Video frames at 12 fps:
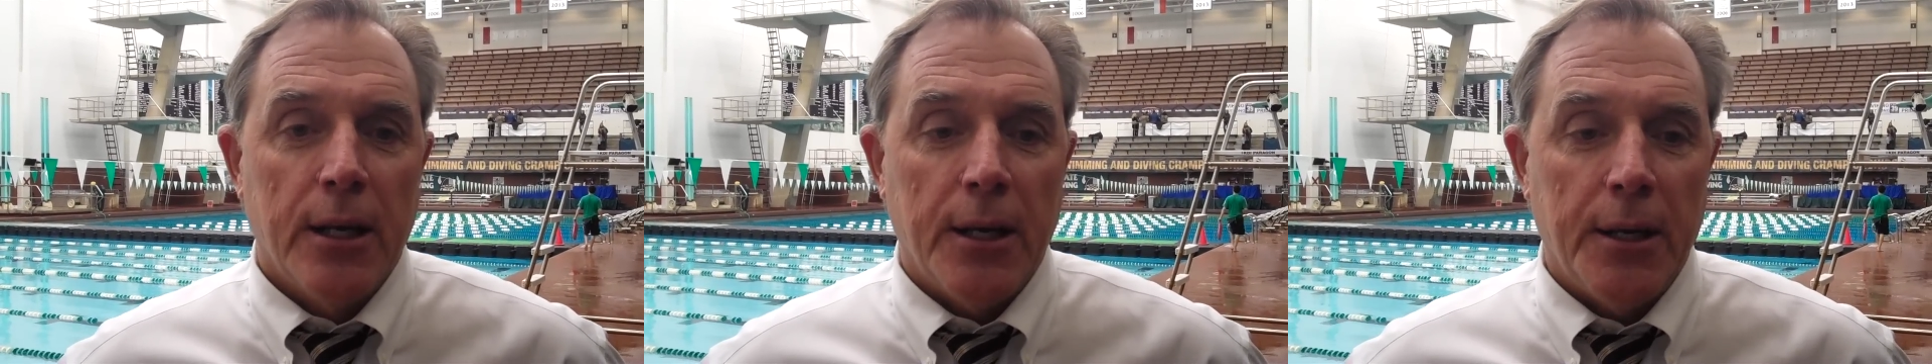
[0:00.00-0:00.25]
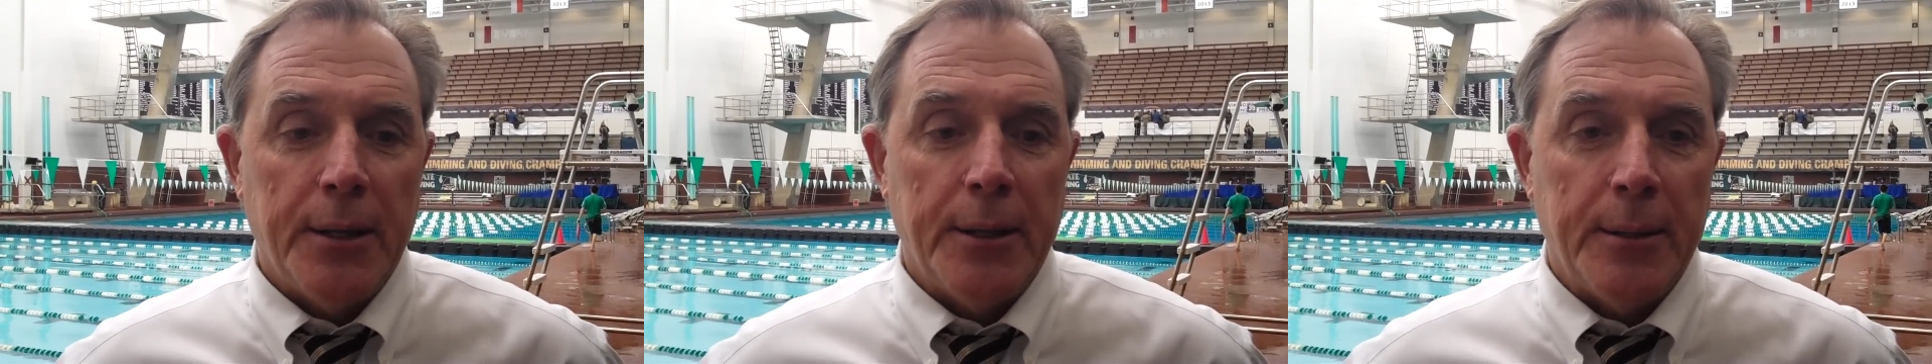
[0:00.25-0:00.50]

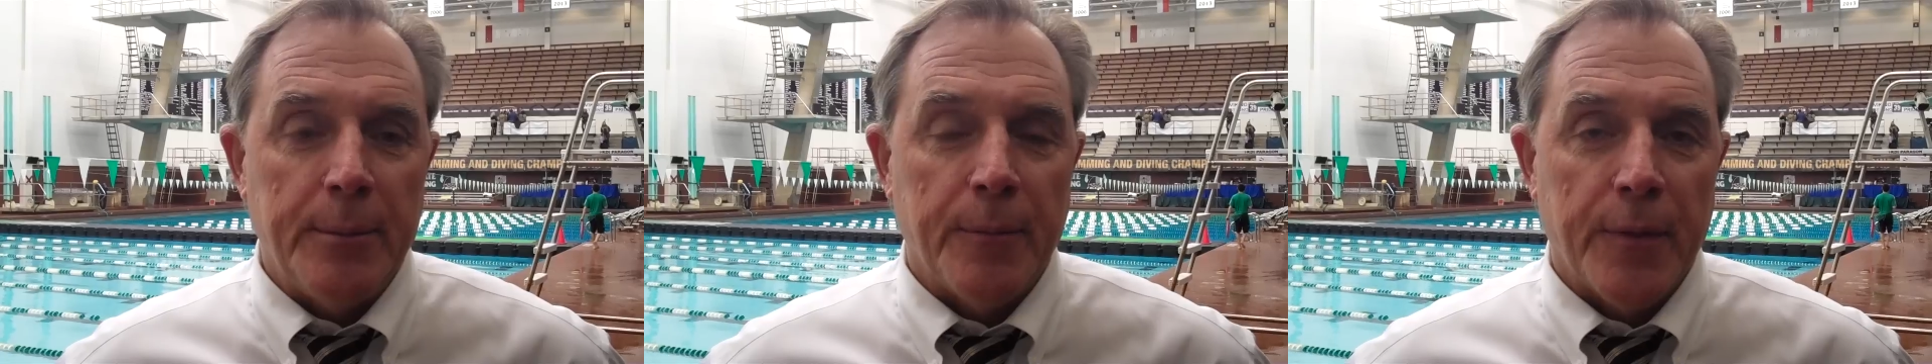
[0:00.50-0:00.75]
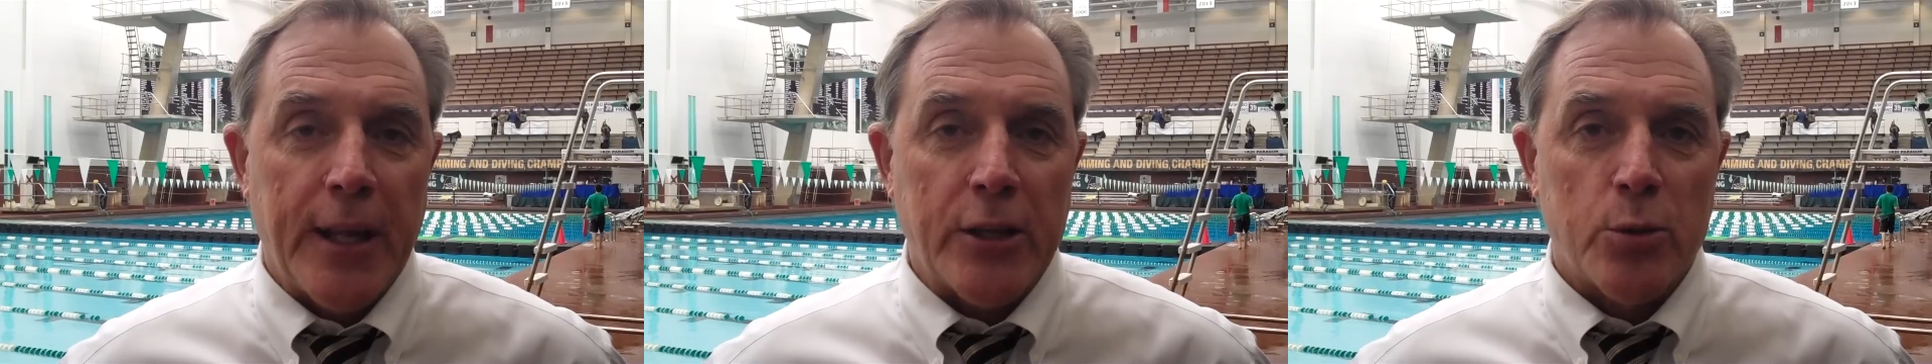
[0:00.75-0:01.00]
um,
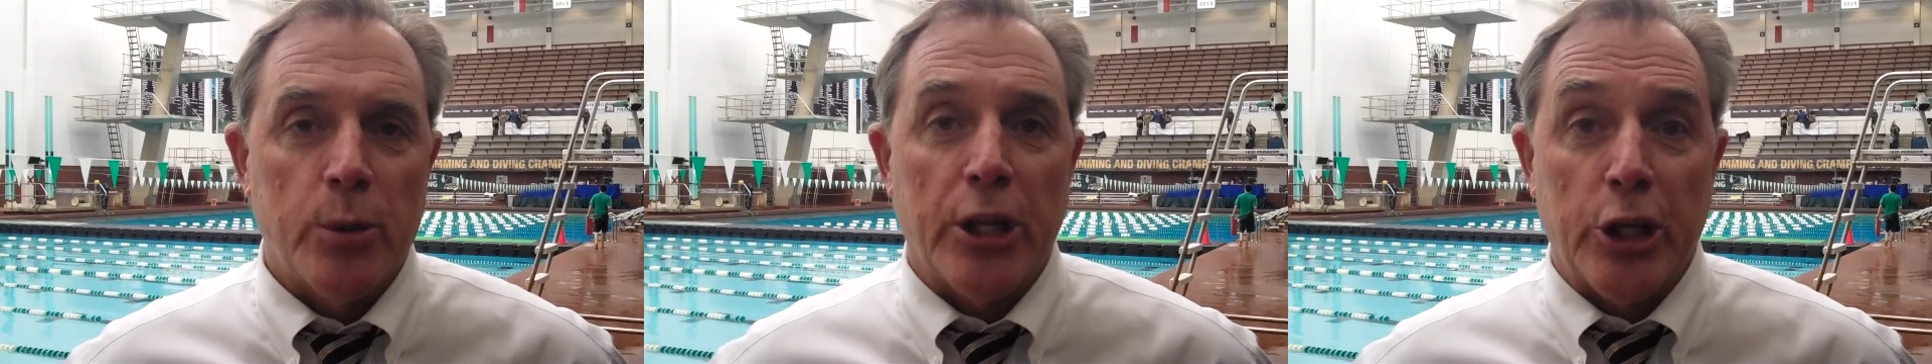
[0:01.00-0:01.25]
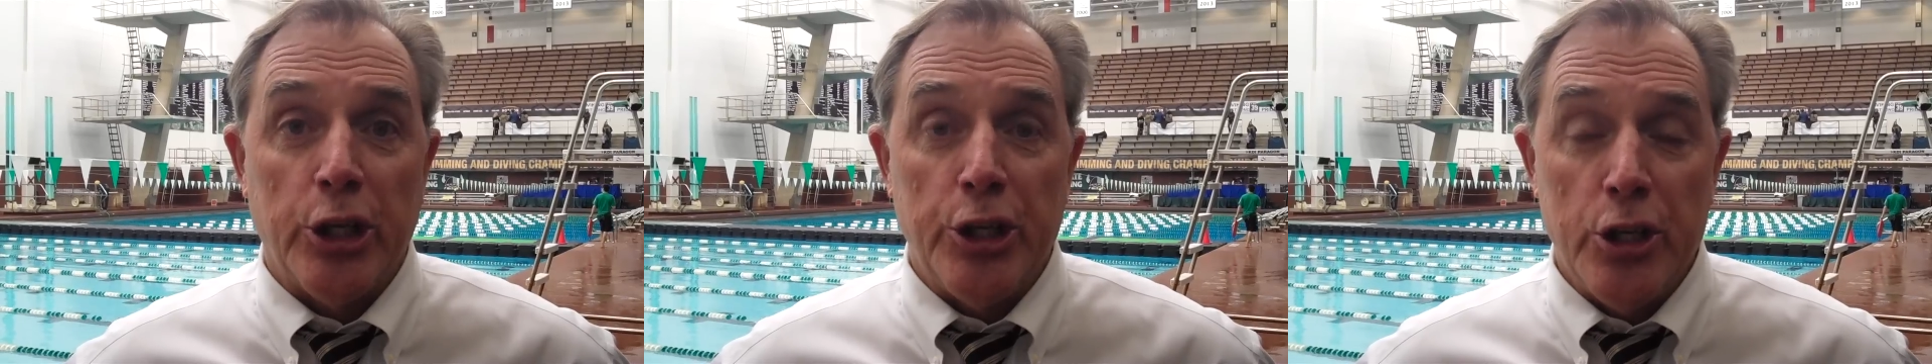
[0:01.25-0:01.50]
that's
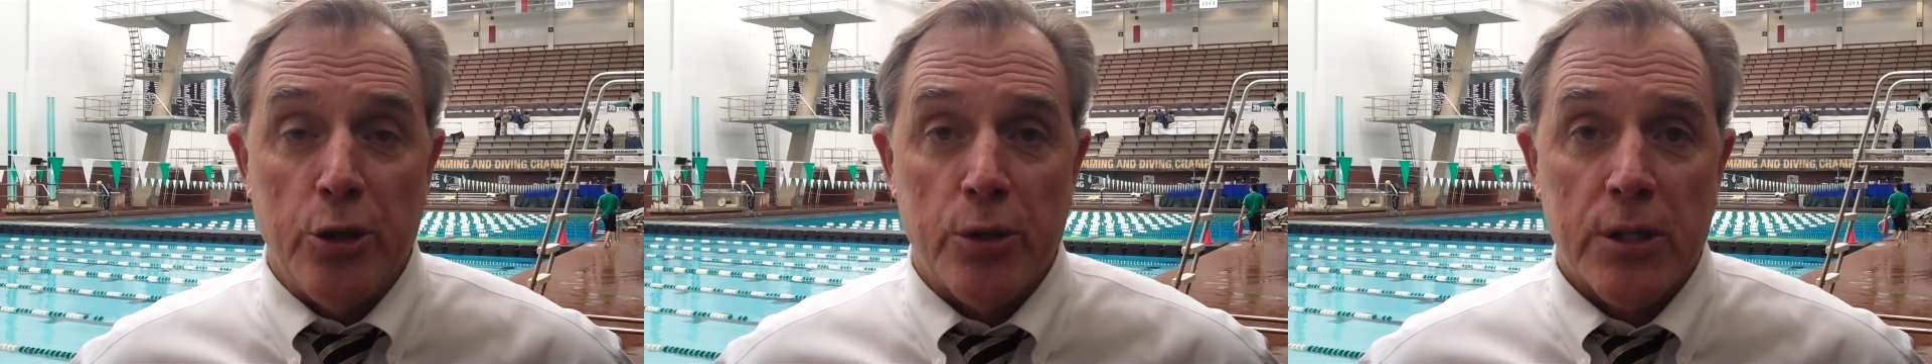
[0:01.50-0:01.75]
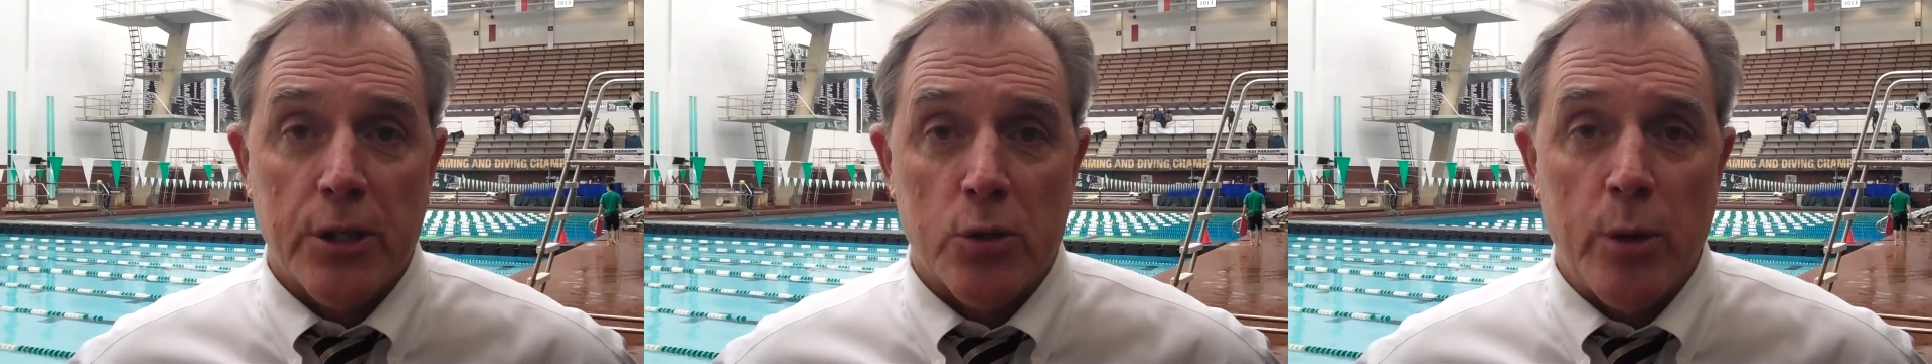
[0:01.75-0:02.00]
really good
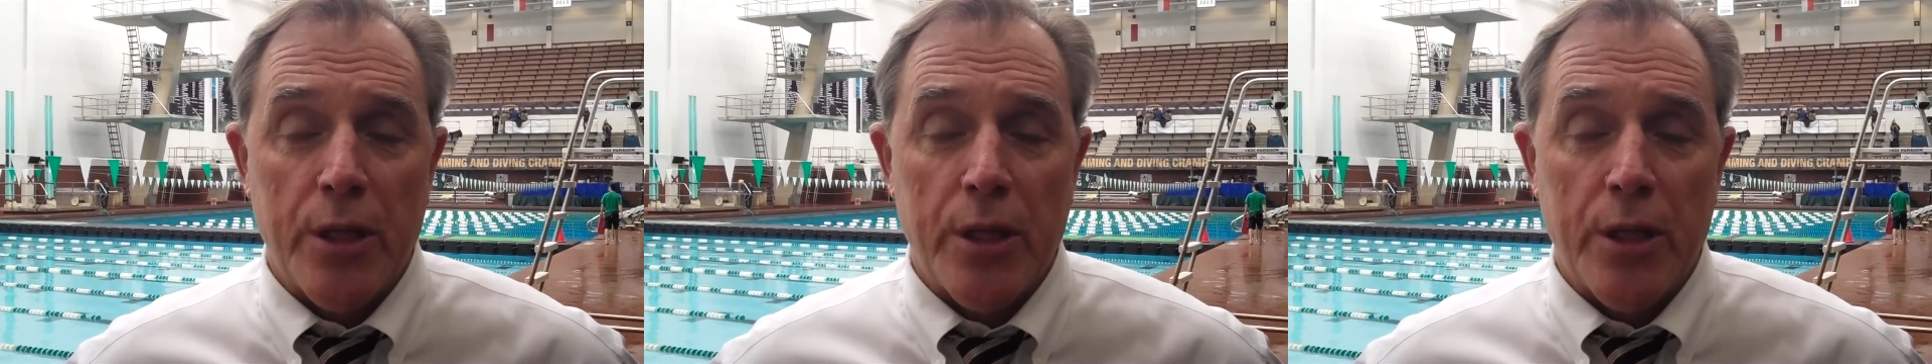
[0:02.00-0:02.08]
news because